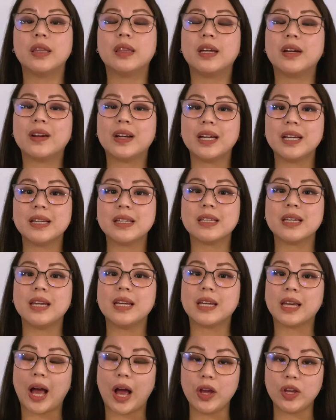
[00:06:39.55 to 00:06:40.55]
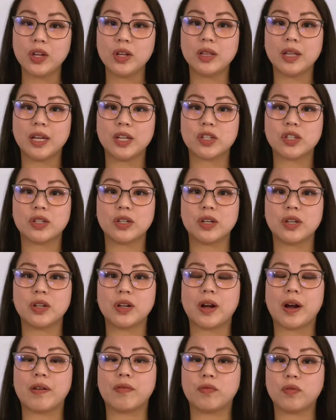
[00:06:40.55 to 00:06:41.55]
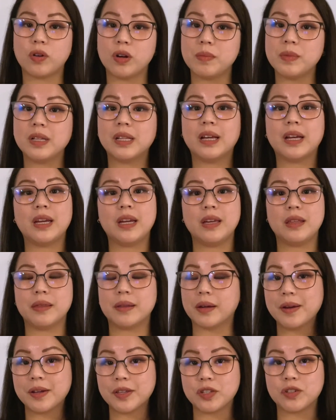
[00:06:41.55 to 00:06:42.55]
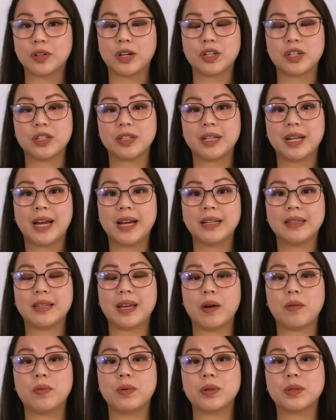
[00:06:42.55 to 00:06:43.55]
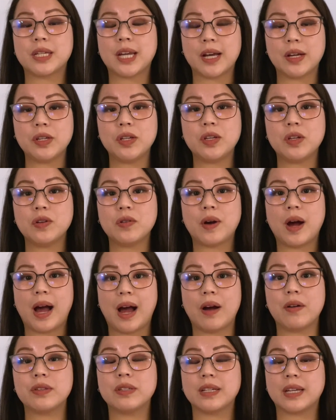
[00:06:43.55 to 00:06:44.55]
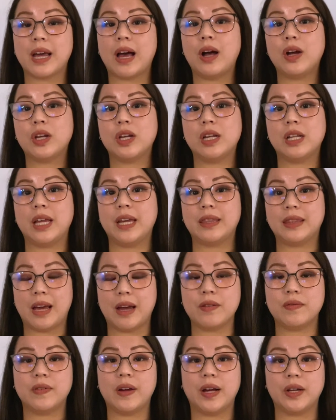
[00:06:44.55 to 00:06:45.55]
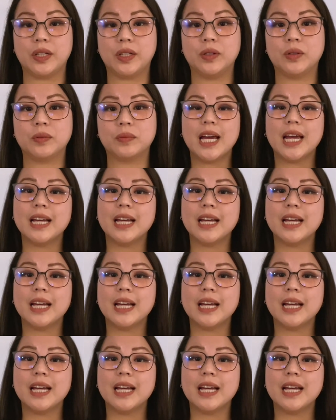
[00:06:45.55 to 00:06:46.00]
There is a calculation, a formula in the Construction Act that will tell you how to calculate that value.